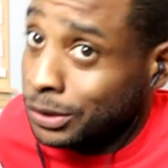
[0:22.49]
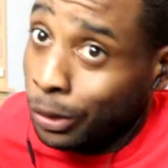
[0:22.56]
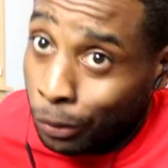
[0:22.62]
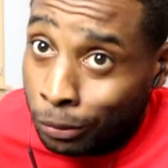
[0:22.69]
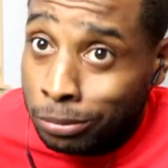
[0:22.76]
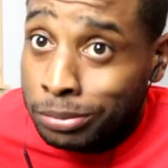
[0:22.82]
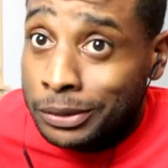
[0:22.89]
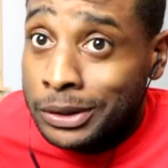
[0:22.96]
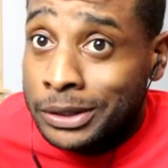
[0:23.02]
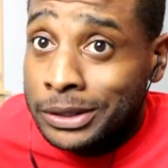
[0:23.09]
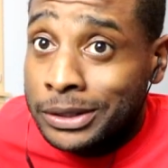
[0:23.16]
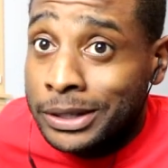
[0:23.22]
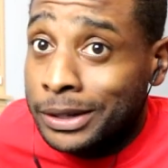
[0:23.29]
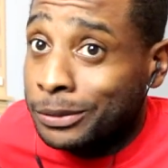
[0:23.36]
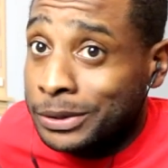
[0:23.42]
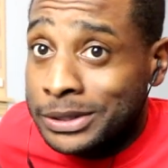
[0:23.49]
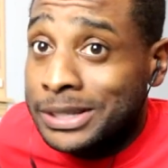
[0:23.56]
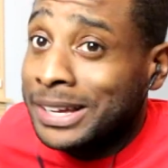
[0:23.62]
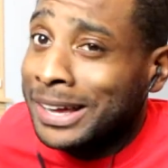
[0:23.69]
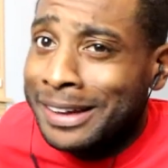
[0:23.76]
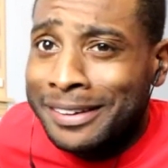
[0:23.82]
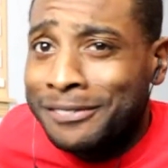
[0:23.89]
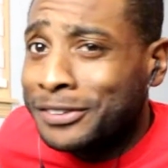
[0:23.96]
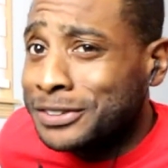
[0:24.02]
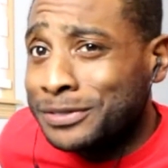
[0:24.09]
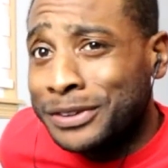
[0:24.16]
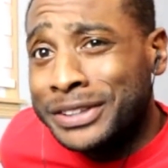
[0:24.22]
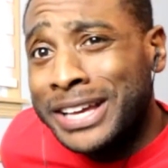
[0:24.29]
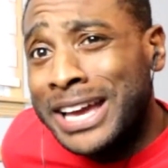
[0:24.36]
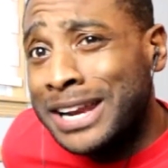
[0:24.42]
dope. It was First of
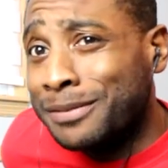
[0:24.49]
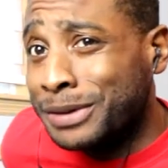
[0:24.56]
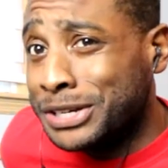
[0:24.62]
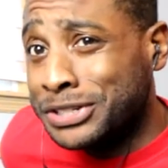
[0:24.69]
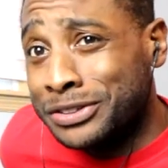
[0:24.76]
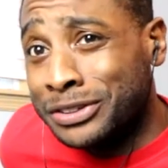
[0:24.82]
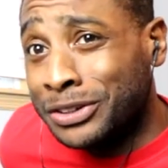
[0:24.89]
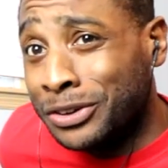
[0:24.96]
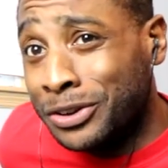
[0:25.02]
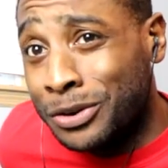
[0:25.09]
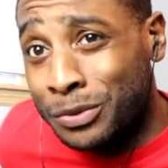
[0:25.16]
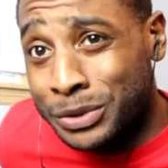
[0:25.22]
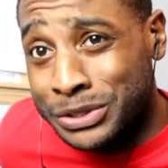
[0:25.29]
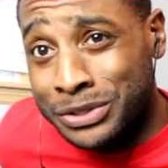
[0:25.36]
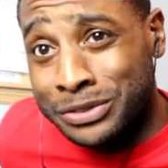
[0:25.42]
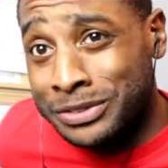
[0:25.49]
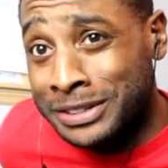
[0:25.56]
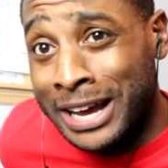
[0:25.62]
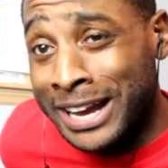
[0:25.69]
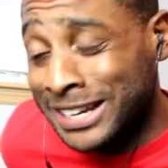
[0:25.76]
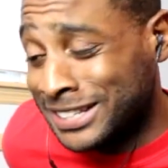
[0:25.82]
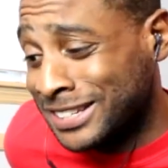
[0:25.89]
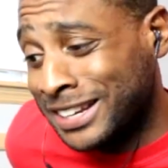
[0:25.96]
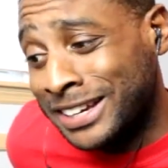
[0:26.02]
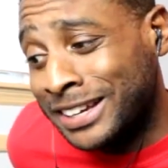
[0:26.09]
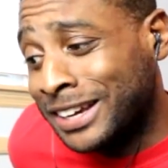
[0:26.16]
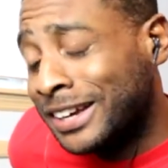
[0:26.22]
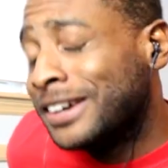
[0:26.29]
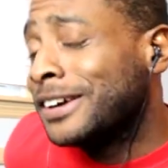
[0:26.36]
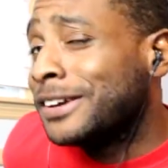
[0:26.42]
all, the animation alone was nice. Like
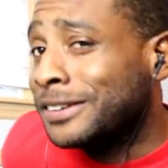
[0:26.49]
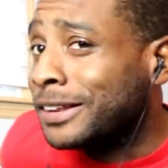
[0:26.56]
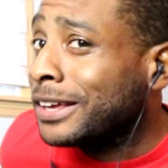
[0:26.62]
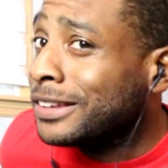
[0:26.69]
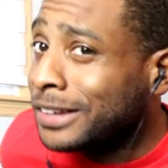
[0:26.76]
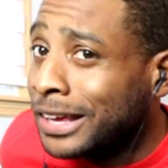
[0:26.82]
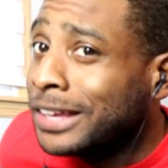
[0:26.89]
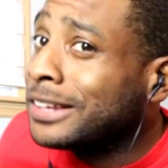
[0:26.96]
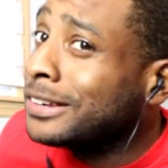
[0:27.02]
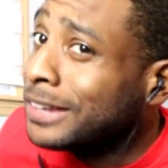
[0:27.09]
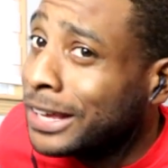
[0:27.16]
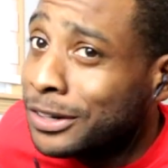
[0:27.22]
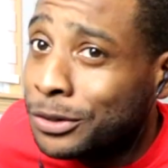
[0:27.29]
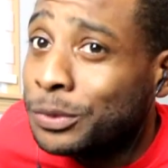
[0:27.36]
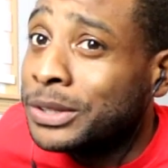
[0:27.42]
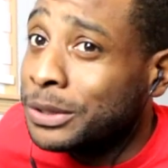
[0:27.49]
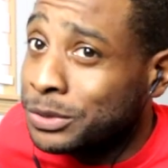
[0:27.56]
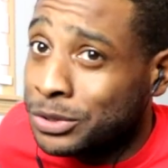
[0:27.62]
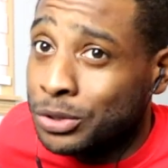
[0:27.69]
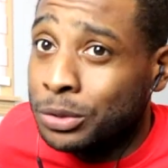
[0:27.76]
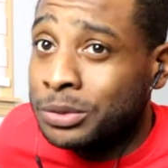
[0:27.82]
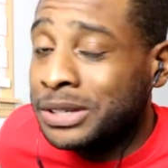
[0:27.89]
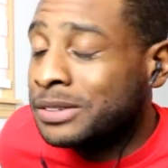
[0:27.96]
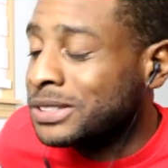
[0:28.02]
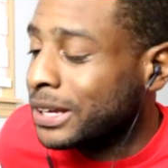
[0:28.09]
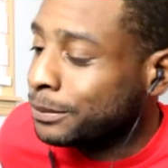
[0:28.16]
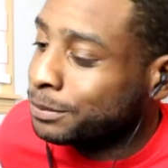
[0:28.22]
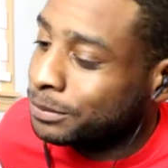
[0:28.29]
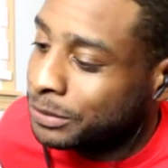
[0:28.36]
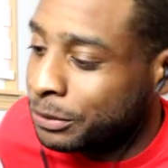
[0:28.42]
they they they knew what they was doing. They was
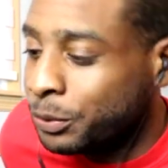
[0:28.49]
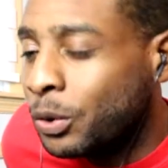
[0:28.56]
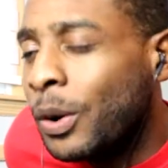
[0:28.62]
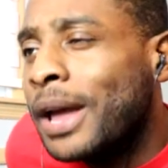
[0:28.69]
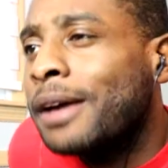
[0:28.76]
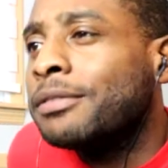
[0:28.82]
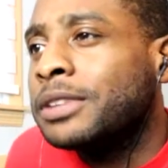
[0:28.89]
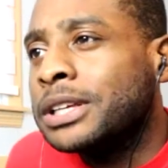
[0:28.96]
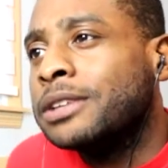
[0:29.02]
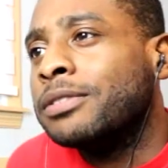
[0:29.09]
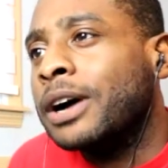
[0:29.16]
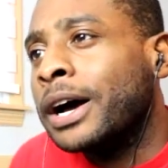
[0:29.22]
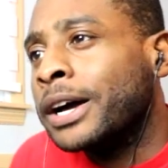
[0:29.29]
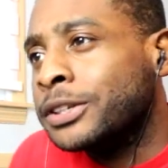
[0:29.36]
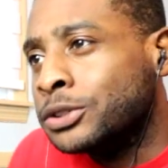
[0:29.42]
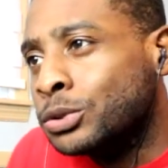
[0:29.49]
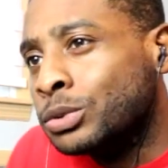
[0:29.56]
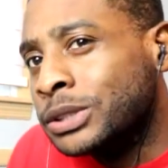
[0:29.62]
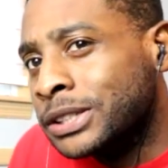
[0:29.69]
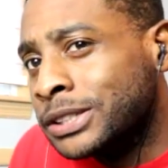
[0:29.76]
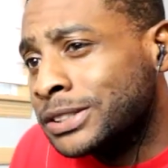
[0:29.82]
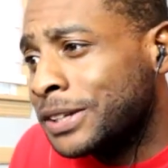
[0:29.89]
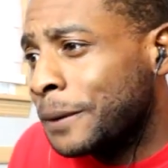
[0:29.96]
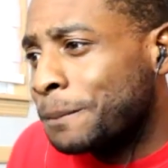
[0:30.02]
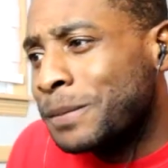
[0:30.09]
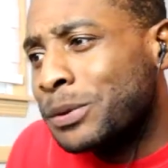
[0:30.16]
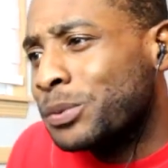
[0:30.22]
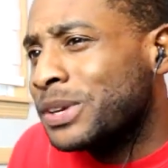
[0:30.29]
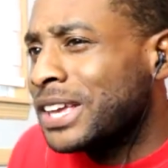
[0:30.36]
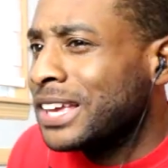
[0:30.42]
like, hmm, if we gonna have Levi do this,
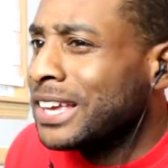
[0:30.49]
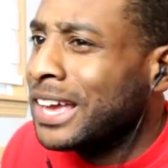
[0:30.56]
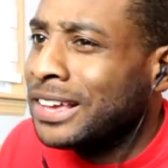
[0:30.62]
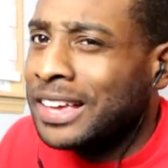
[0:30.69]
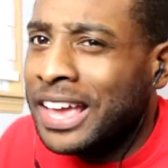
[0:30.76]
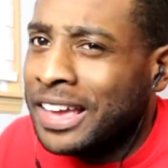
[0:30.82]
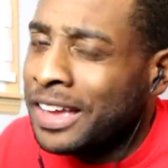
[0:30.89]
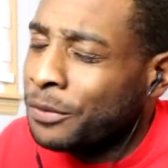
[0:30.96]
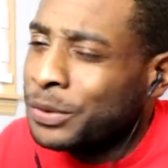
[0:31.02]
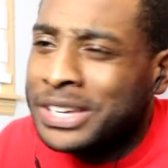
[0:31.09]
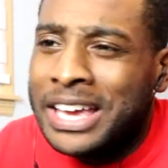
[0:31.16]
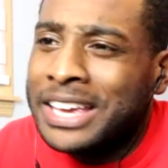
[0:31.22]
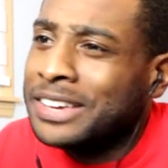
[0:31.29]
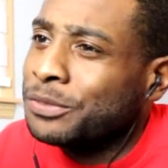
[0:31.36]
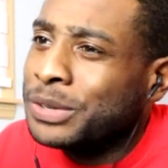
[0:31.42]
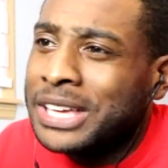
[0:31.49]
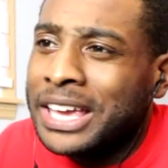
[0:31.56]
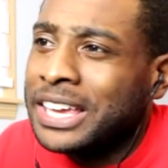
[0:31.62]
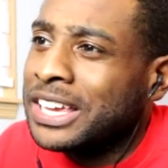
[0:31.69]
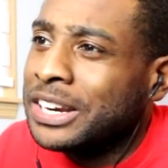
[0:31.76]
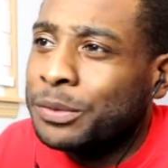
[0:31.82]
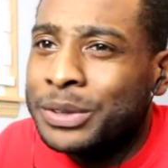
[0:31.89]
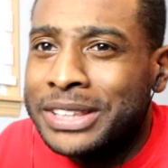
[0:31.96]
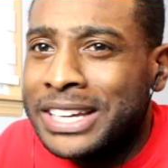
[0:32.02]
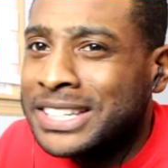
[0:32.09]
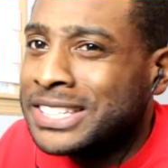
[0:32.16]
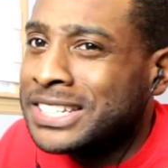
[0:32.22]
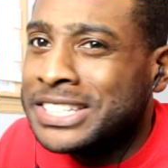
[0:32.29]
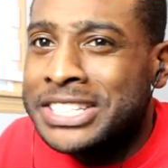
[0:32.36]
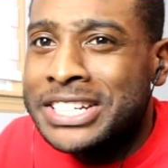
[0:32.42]
we can't we can't we can't hit him with that
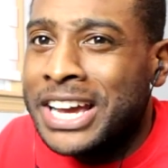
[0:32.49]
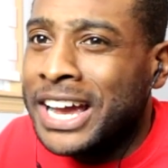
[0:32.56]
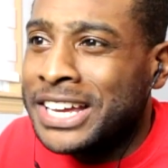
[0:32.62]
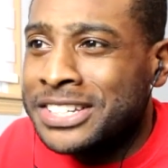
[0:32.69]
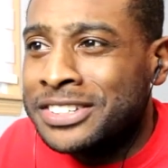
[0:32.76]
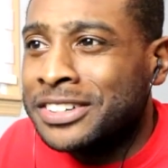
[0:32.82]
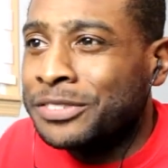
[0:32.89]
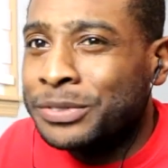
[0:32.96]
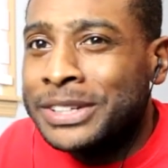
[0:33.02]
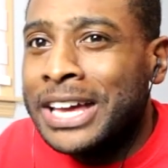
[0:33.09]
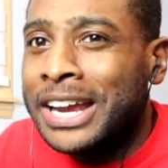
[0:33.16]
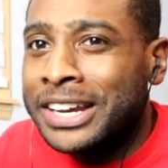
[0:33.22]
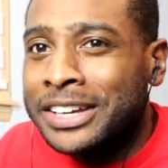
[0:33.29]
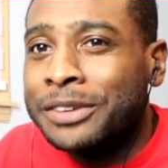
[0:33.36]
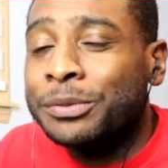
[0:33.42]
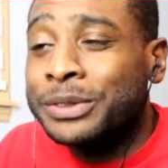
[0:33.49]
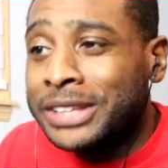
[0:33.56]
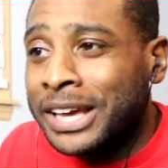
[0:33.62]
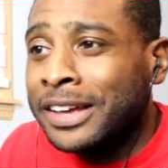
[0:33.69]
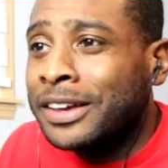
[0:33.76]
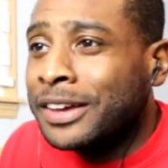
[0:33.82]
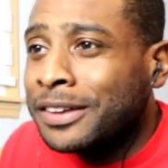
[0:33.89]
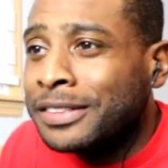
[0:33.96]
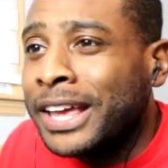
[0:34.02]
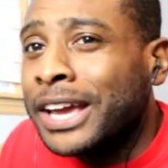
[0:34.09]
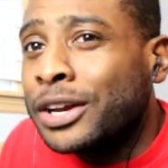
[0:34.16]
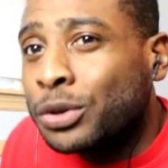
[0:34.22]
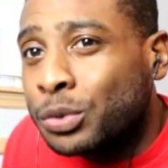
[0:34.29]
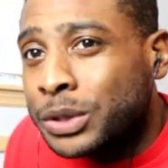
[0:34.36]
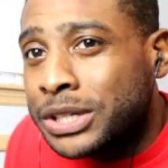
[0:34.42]
CGI stuff. We gotta hit him with that
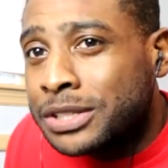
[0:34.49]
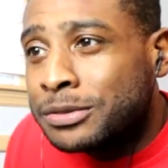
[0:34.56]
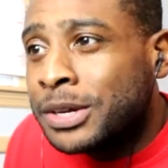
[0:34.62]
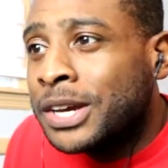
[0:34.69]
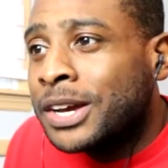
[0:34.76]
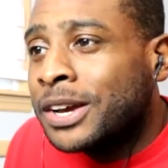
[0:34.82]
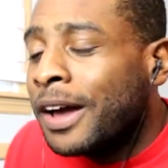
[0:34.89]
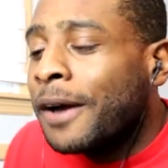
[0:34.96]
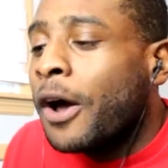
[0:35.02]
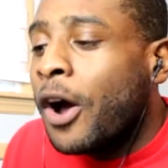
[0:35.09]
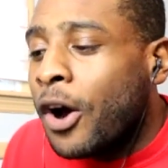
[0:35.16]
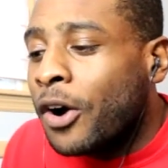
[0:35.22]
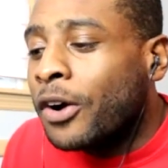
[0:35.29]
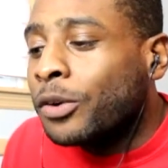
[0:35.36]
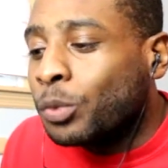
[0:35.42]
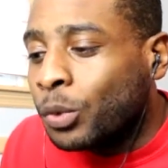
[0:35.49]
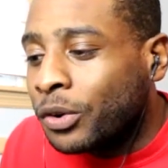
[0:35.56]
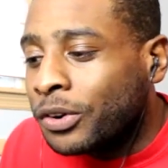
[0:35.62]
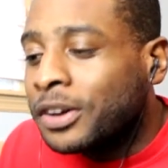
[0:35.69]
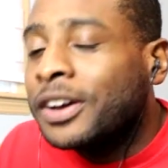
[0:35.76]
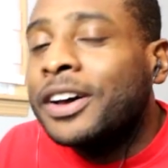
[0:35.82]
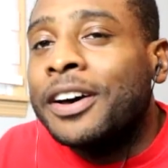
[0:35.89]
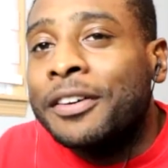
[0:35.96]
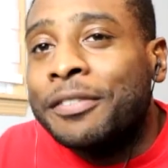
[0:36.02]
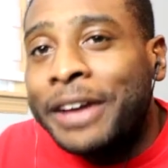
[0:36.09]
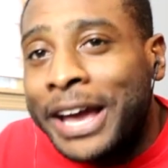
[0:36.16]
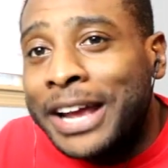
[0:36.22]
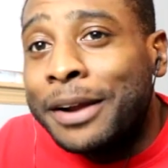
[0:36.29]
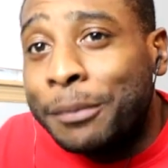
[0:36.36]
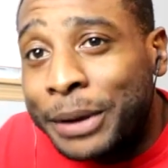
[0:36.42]
that crisp, hard work of
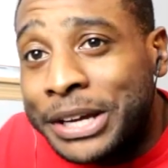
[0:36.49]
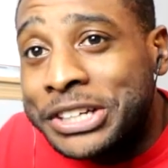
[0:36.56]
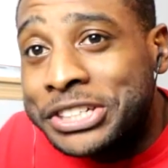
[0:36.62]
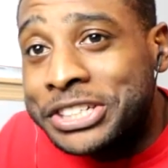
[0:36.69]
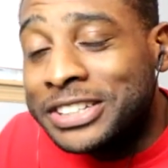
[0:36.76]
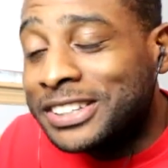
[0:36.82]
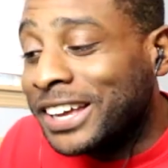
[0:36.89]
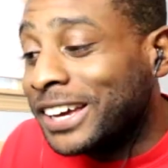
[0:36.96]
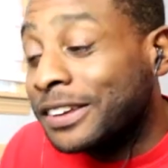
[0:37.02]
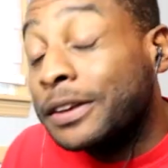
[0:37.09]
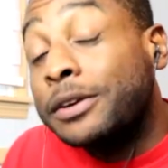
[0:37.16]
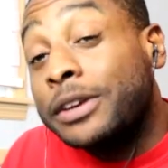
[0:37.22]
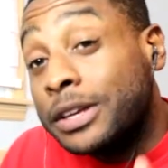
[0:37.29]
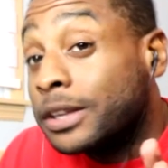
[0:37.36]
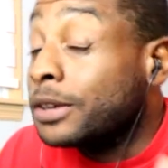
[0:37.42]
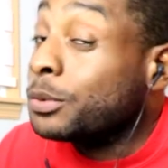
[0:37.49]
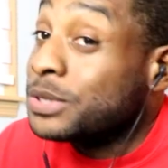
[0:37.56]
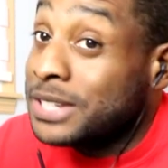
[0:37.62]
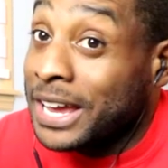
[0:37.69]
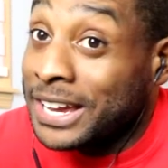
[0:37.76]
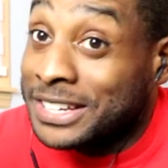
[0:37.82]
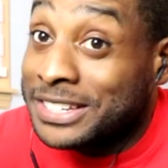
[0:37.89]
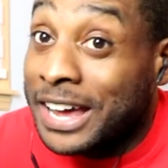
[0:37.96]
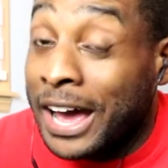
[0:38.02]
animation. Like it, it was nice.